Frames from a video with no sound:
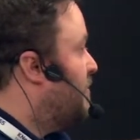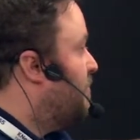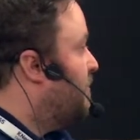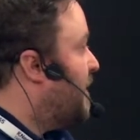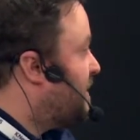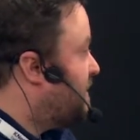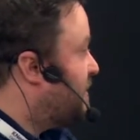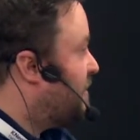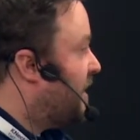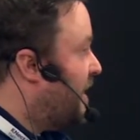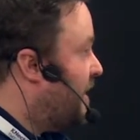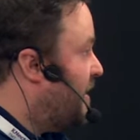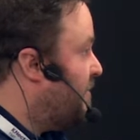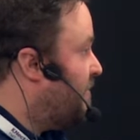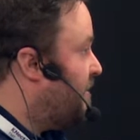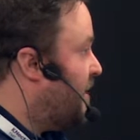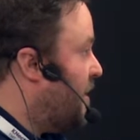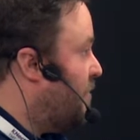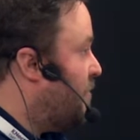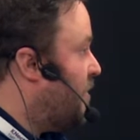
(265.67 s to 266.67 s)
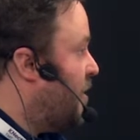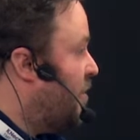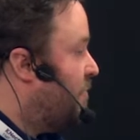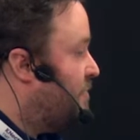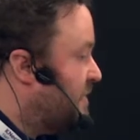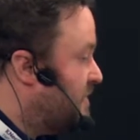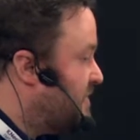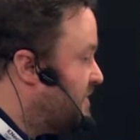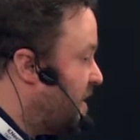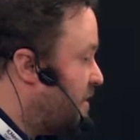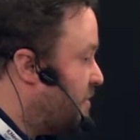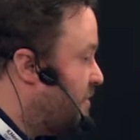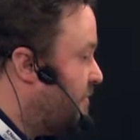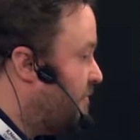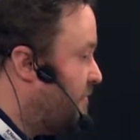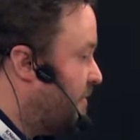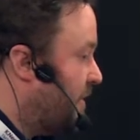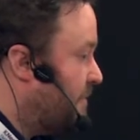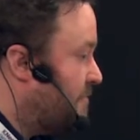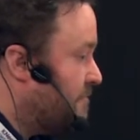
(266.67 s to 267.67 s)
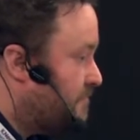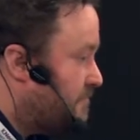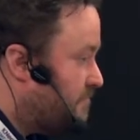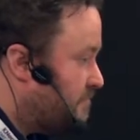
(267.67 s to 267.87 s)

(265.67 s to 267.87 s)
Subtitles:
Metacloud, our OpenStack offering.